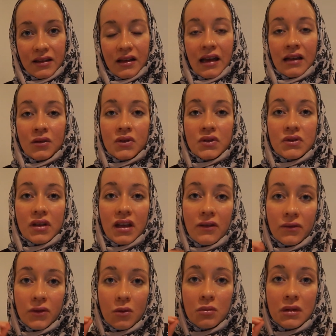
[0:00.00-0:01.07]
And also,
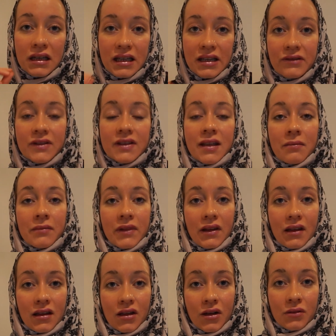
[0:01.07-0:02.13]
if you believe something,
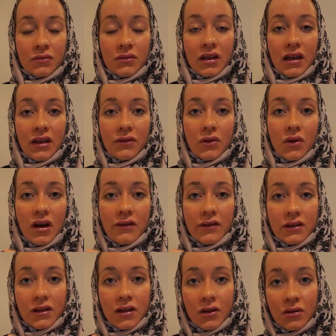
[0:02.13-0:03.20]
you know, if you have a
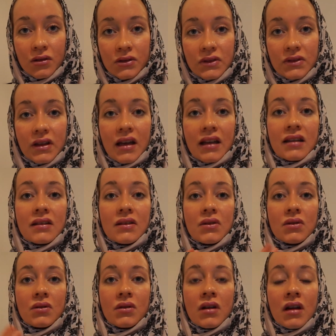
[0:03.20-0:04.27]
thought and
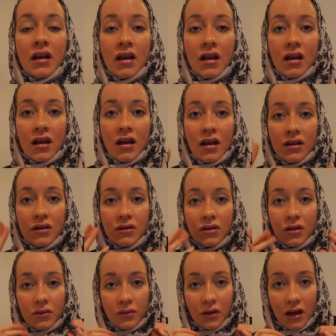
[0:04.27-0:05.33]
you
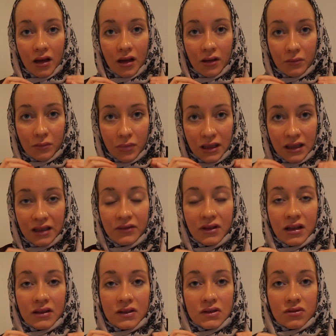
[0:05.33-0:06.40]
know,
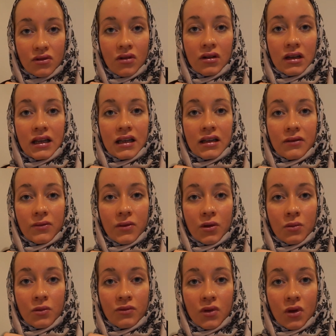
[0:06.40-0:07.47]
believing strongly in a
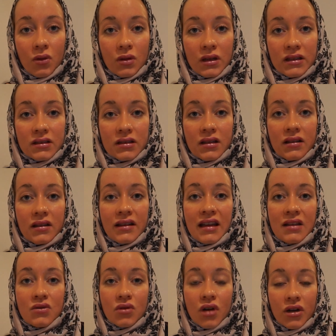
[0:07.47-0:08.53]
form of knowledge, then
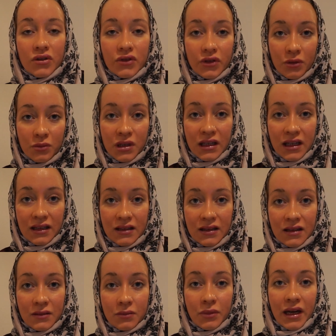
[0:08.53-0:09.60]
you are dominated
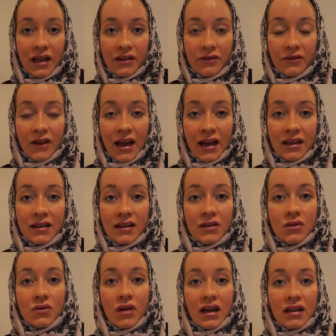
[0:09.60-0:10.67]
by the fact that
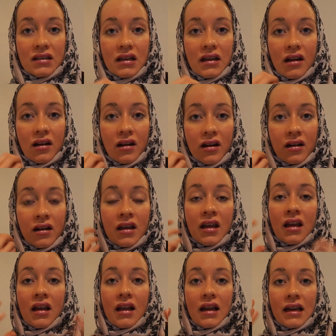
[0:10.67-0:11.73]
you actually are
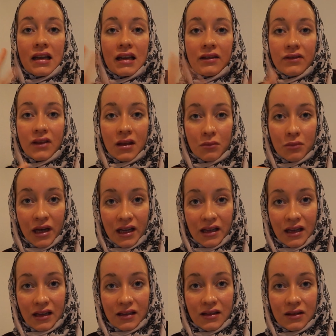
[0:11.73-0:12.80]
living by
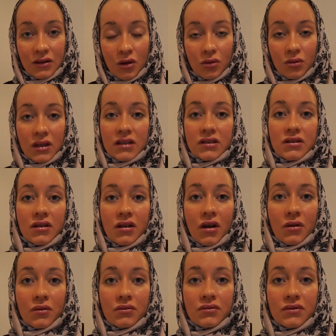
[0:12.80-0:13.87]
that knowledge, you
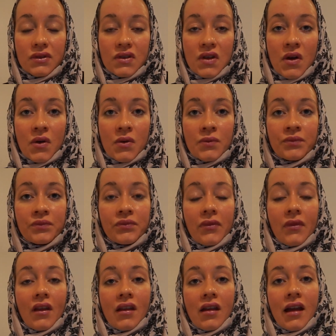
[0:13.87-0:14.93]
know. So
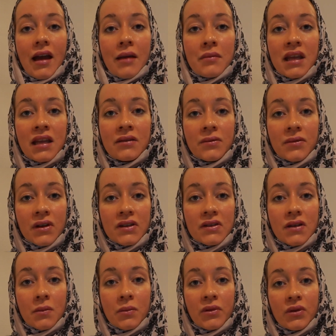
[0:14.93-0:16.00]
I mean, for
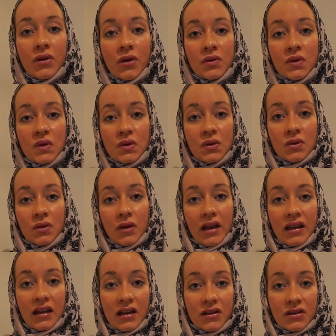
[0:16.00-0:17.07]
example, those who
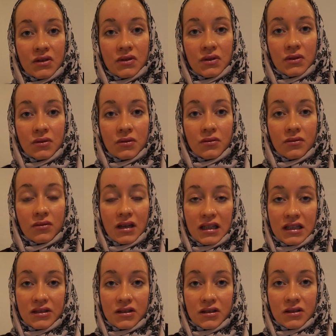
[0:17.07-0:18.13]
adhere to
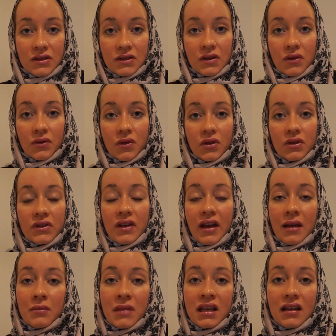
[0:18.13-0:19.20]
religion and so forth,
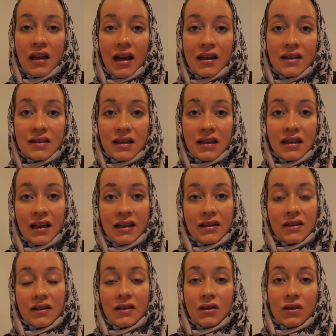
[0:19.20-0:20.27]
I mean, I say that,
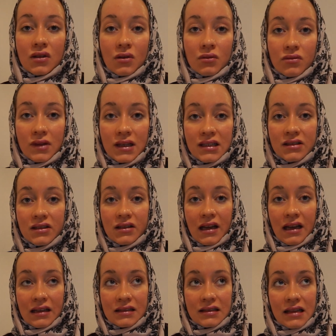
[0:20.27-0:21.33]
you know, religion
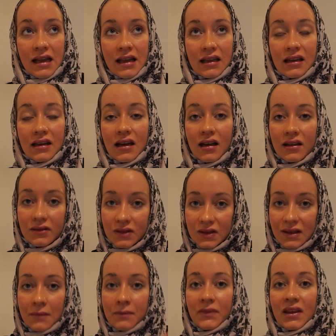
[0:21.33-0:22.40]
has like
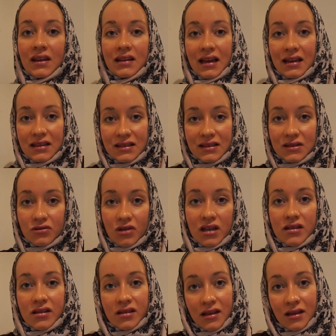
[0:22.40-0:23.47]
something that is
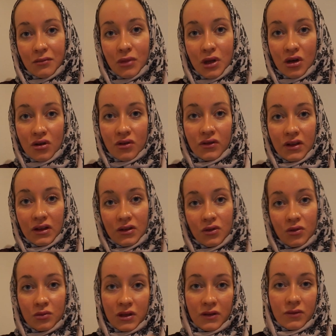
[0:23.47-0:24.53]
stretching beyond the
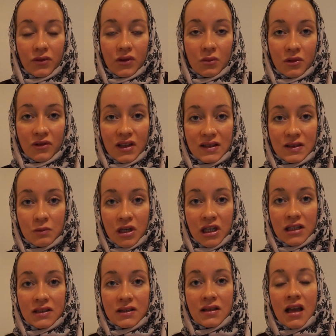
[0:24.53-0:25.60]
human form of
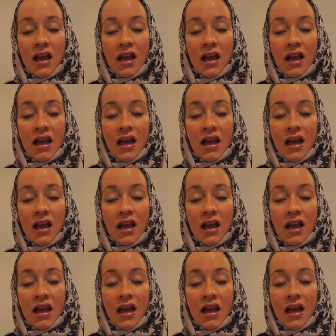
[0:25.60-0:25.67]
experience.